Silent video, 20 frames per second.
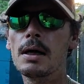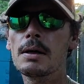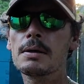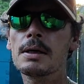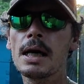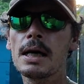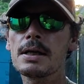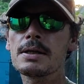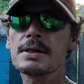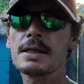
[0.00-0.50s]

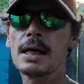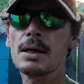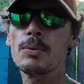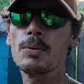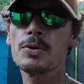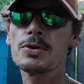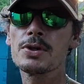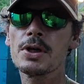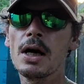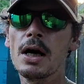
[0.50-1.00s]
kind of stay
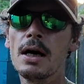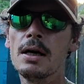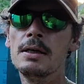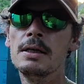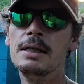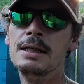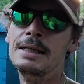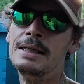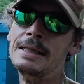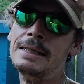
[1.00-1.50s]
woosah.
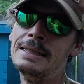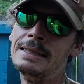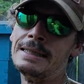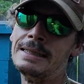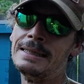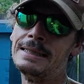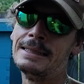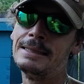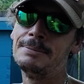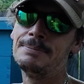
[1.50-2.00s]

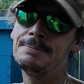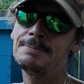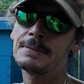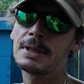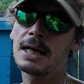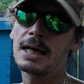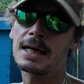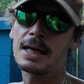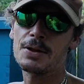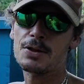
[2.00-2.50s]

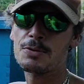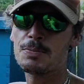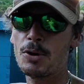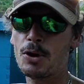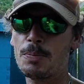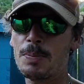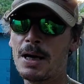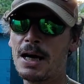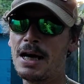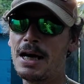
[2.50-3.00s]
I got the
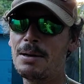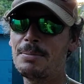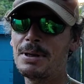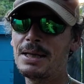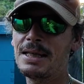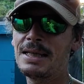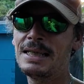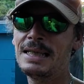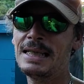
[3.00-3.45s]
smoke behind me.